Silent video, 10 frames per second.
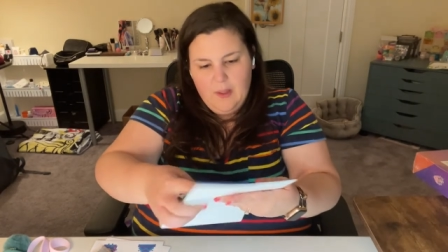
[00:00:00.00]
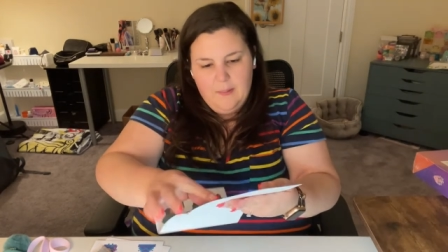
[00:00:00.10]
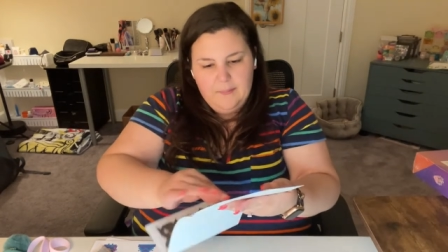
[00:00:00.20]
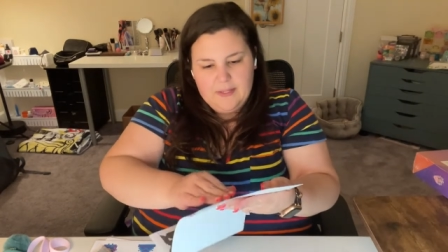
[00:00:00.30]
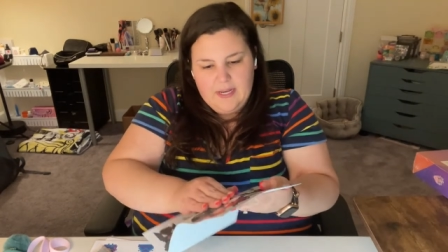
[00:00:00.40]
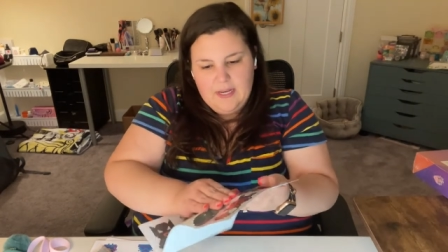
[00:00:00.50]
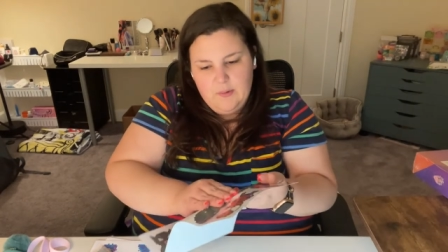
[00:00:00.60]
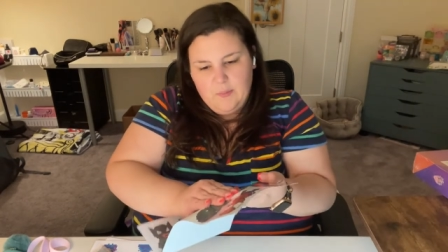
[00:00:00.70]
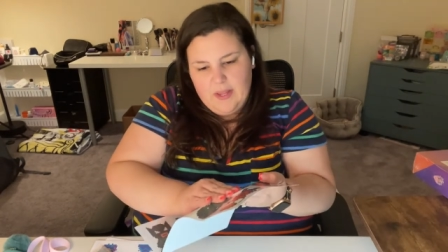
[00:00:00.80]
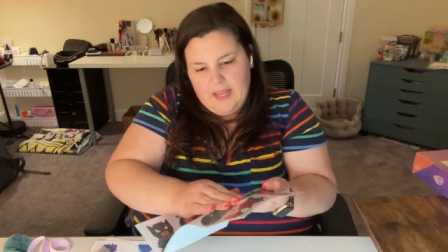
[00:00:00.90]
but
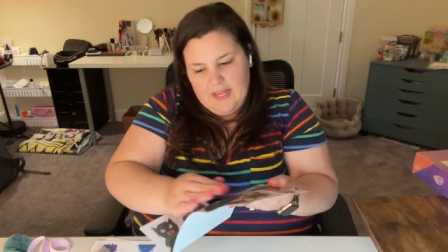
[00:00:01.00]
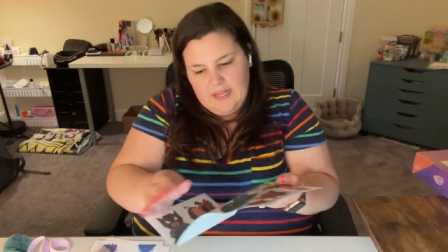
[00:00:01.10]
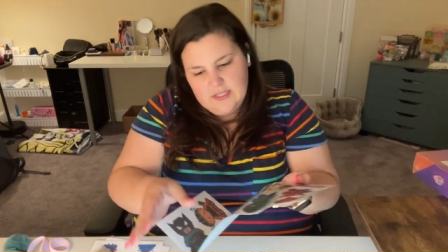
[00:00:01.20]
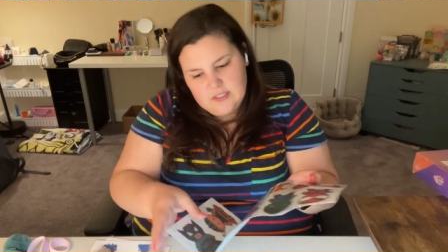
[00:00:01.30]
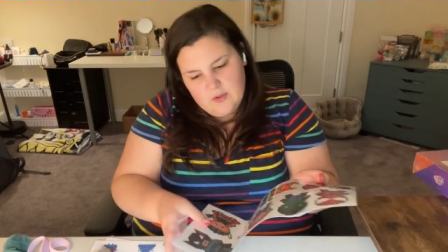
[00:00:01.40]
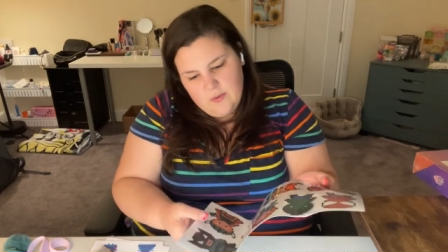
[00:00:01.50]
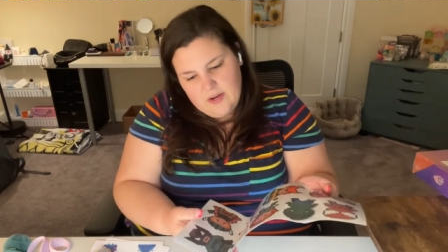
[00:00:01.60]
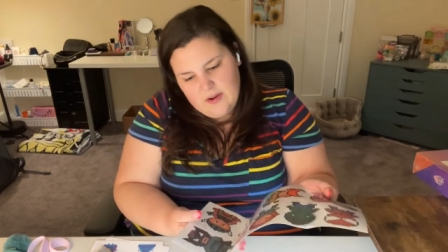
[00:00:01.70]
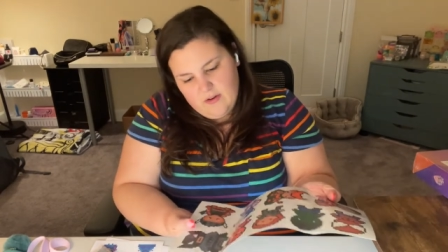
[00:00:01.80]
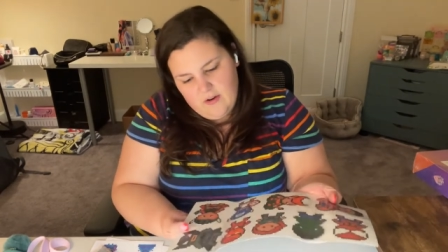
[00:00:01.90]
anyway, so
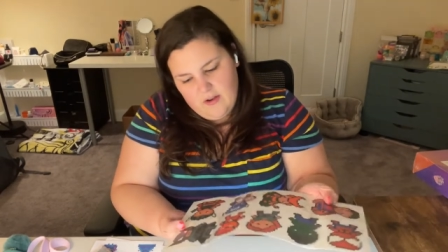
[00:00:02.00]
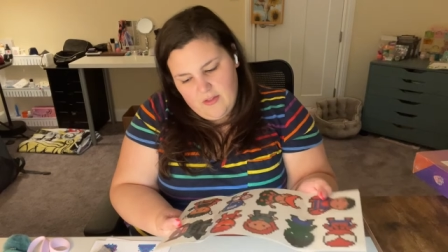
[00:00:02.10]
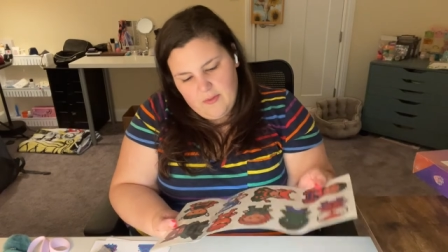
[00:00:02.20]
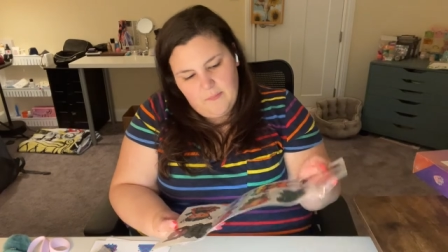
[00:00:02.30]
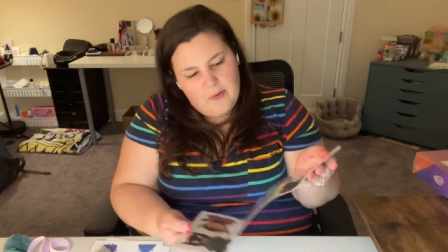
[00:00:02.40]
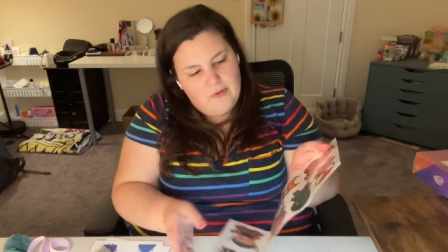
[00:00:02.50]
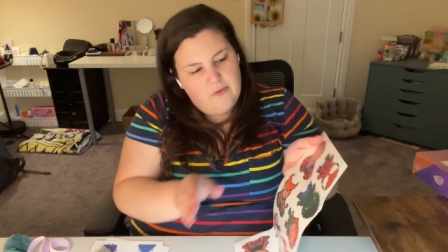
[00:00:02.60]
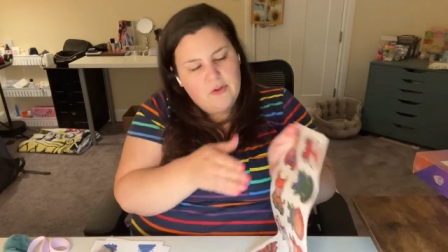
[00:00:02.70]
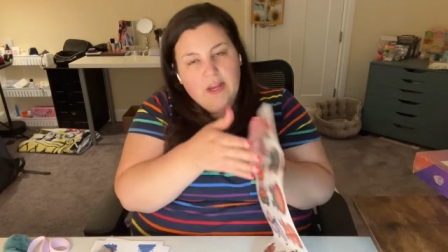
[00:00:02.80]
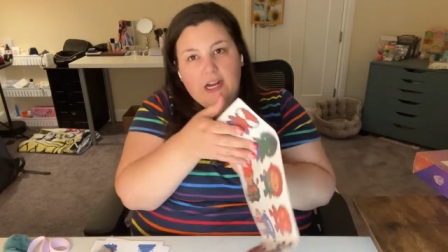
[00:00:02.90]
here are all the
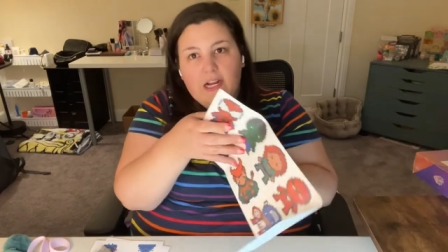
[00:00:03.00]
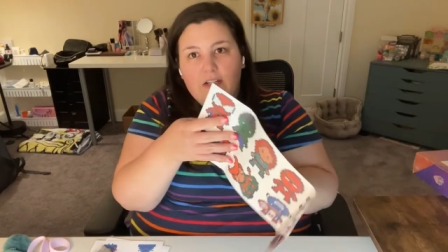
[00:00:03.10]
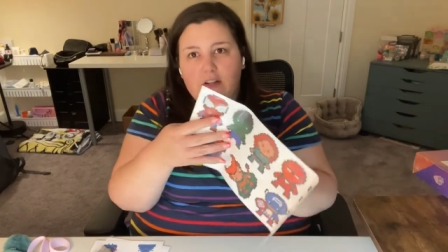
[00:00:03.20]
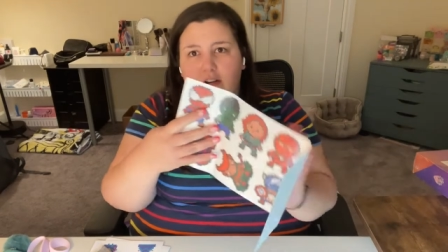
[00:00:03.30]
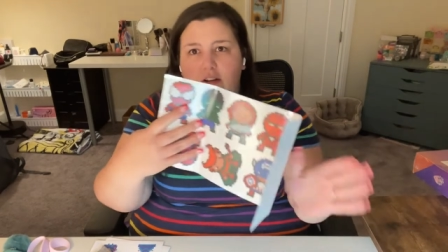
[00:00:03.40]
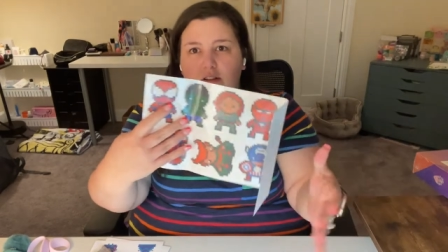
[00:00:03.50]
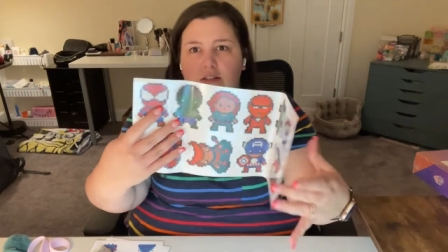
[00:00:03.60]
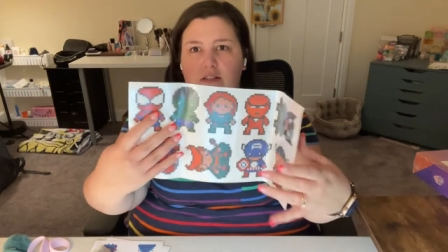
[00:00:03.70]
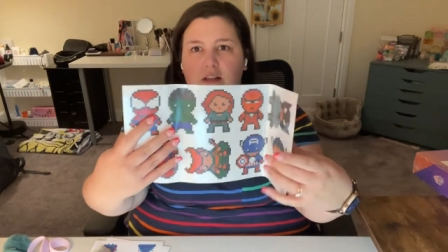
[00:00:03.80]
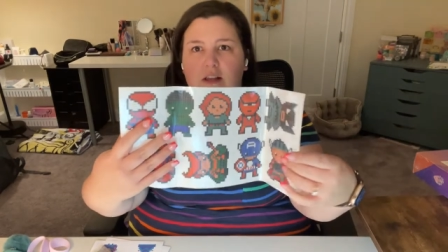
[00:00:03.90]
Marvel characters.